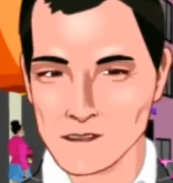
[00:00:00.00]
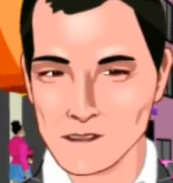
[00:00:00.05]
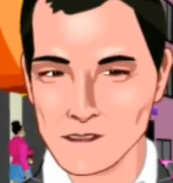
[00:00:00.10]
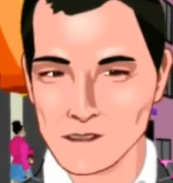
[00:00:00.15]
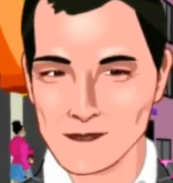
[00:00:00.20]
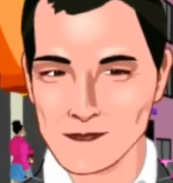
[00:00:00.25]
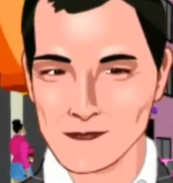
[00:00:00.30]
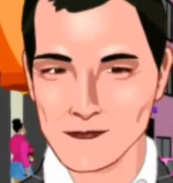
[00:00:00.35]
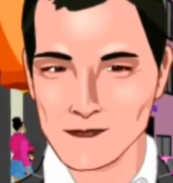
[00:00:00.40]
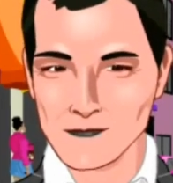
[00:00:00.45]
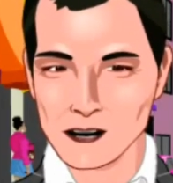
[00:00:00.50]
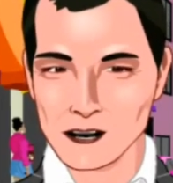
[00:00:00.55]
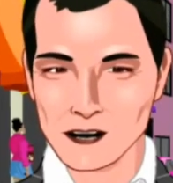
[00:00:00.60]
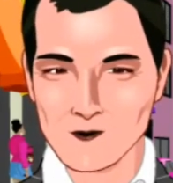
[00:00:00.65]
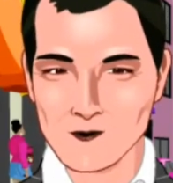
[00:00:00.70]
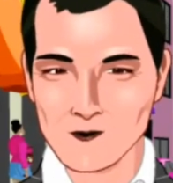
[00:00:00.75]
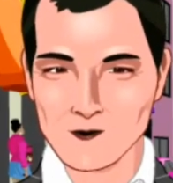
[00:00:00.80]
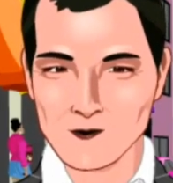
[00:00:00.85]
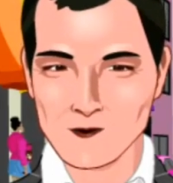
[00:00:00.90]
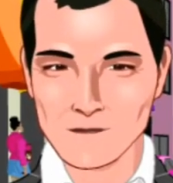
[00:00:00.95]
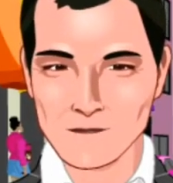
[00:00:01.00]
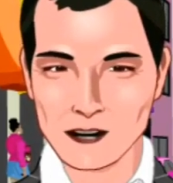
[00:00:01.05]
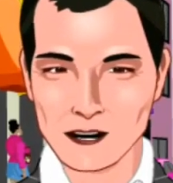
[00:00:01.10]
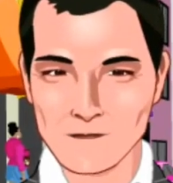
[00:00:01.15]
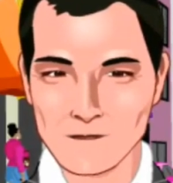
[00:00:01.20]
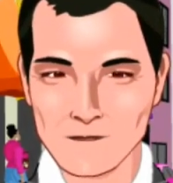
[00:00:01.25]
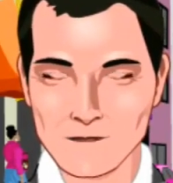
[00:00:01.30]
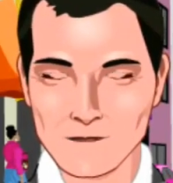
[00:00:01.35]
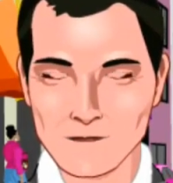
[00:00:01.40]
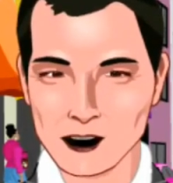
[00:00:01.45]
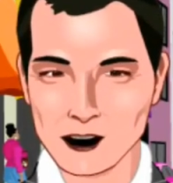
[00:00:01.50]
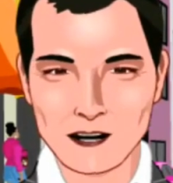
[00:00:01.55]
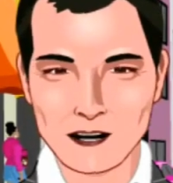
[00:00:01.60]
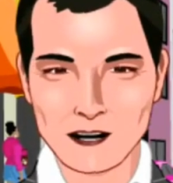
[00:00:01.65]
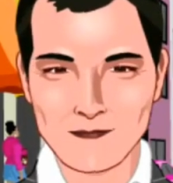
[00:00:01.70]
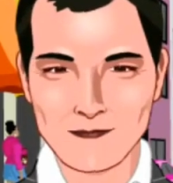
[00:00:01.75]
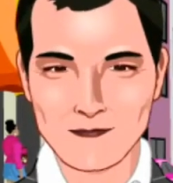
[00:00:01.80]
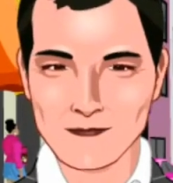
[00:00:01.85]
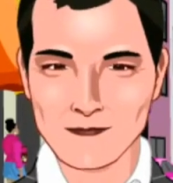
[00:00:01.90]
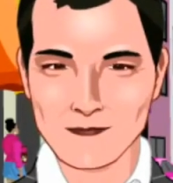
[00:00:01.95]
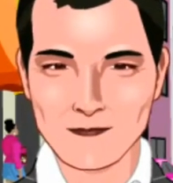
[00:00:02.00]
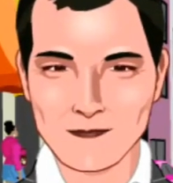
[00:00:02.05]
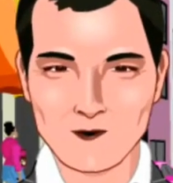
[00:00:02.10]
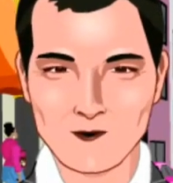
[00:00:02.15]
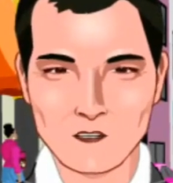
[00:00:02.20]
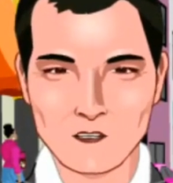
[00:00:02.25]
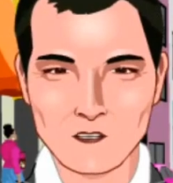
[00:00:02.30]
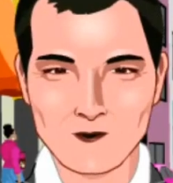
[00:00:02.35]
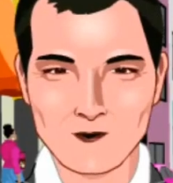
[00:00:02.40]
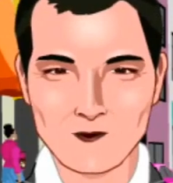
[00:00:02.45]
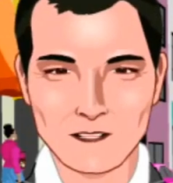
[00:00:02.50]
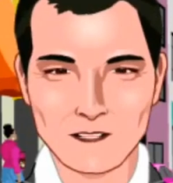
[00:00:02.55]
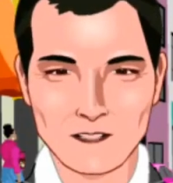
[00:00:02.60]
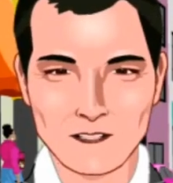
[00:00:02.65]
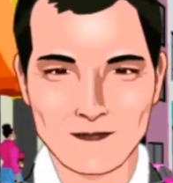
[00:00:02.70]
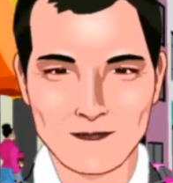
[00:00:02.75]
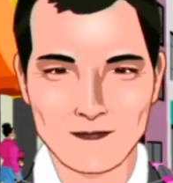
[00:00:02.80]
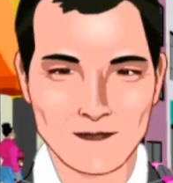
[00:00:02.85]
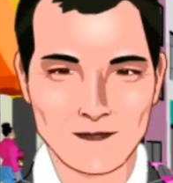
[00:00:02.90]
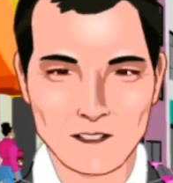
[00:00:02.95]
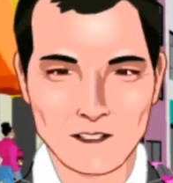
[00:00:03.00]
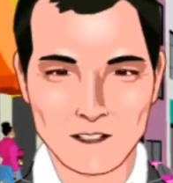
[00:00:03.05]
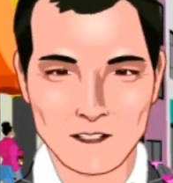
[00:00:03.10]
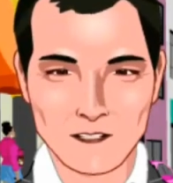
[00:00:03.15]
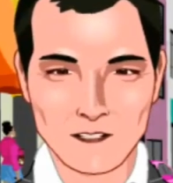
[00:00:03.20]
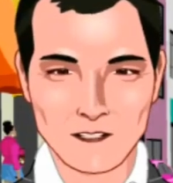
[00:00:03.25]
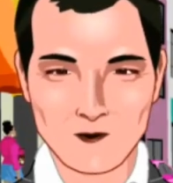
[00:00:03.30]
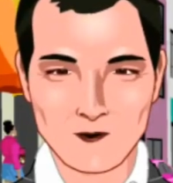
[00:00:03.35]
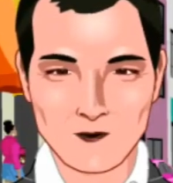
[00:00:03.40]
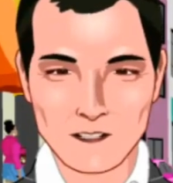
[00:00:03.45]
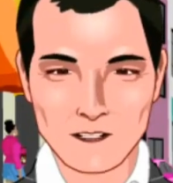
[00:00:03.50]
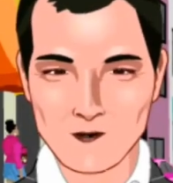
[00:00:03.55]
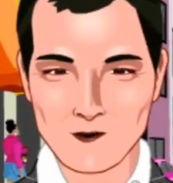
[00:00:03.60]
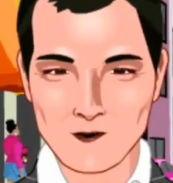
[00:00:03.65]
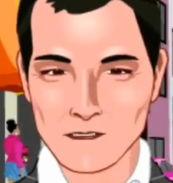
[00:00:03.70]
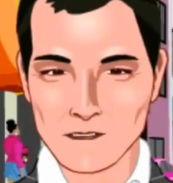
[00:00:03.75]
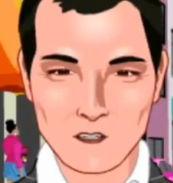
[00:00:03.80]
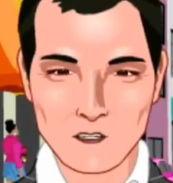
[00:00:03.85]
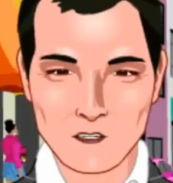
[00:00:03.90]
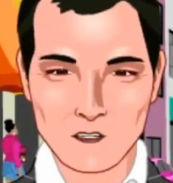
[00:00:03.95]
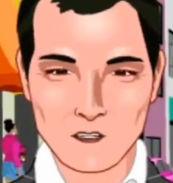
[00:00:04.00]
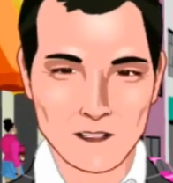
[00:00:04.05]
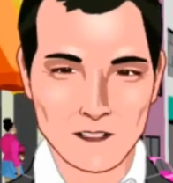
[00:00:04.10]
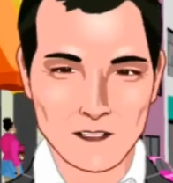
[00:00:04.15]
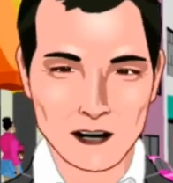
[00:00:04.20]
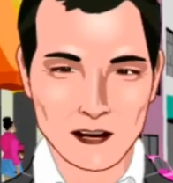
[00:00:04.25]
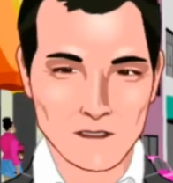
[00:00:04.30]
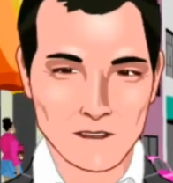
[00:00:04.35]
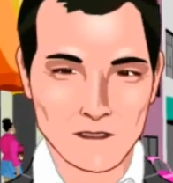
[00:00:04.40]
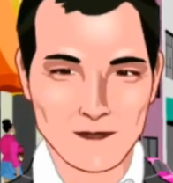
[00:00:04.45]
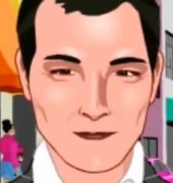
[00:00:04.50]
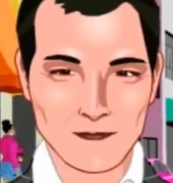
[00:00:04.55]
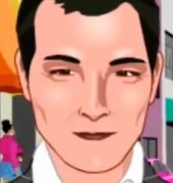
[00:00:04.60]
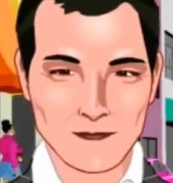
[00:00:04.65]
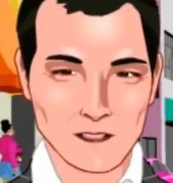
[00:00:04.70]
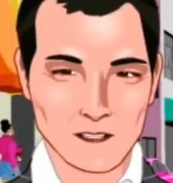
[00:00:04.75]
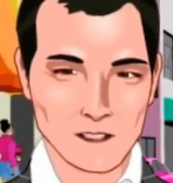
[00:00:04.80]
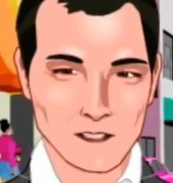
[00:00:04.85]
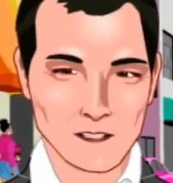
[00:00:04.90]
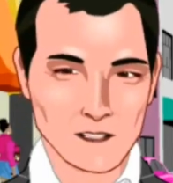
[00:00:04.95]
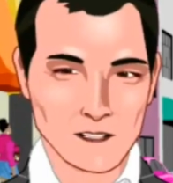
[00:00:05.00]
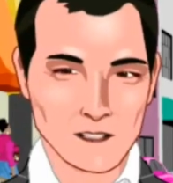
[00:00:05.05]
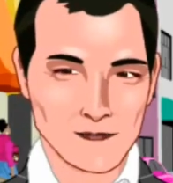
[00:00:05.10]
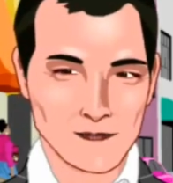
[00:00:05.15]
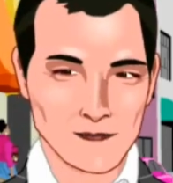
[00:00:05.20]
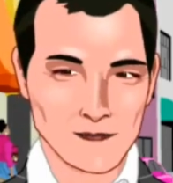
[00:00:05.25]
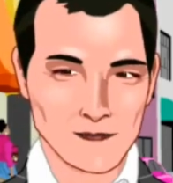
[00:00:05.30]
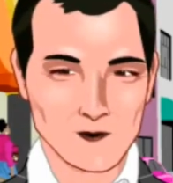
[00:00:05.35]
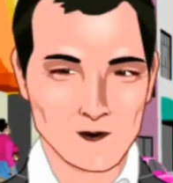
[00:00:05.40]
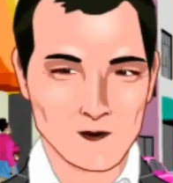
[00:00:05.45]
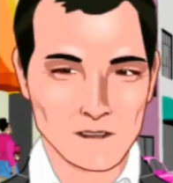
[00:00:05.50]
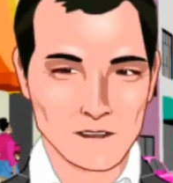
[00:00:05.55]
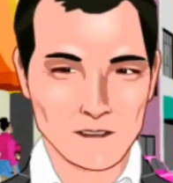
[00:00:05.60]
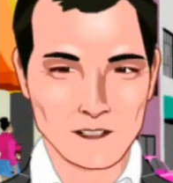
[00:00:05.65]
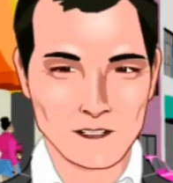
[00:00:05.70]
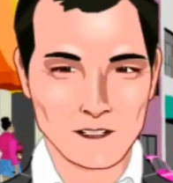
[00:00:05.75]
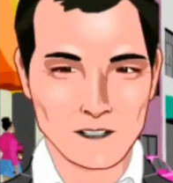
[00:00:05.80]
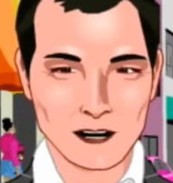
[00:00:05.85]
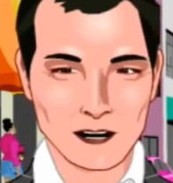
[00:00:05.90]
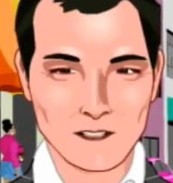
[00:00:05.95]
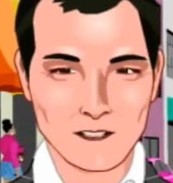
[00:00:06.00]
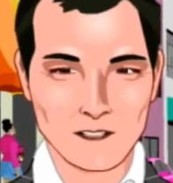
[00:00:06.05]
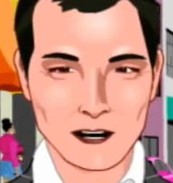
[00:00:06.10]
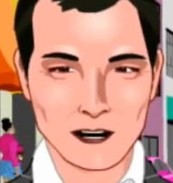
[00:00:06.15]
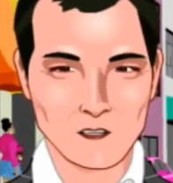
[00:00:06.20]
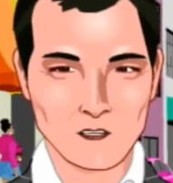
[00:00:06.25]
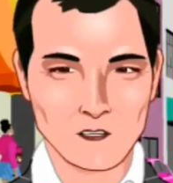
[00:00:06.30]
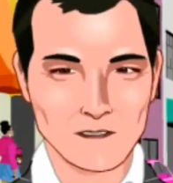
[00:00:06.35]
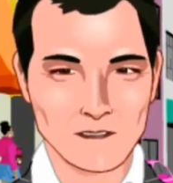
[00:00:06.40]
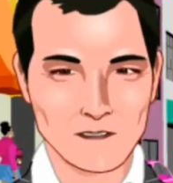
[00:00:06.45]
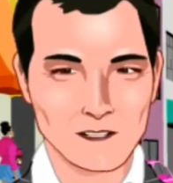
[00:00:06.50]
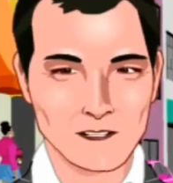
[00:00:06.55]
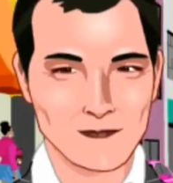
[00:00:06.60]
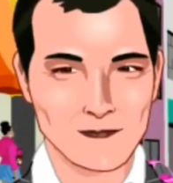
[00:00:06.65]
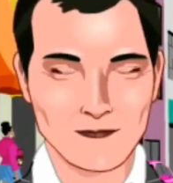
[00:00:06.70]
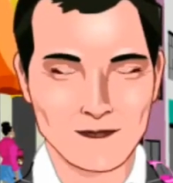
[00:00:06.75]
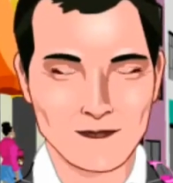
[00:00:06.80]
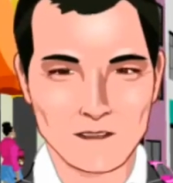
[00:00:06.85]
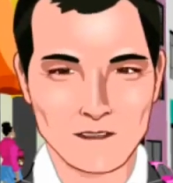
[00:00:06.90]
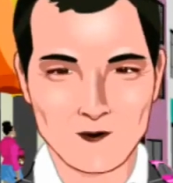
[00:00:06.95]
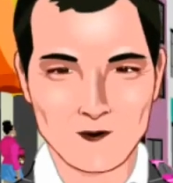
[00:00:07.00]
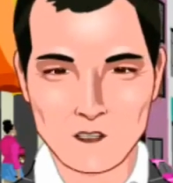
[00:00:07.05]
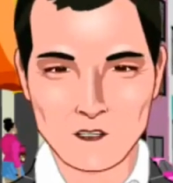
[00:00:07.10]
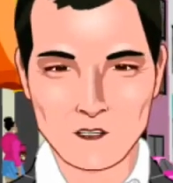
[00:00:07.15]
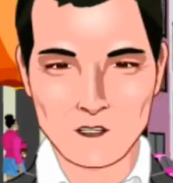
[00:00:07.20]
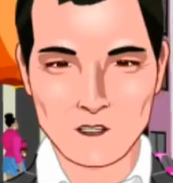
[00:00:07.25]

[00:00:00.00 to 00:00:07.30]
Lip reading: Scenario 9 of 9. U-turns. A U-turn should be made only under the following conditions. First,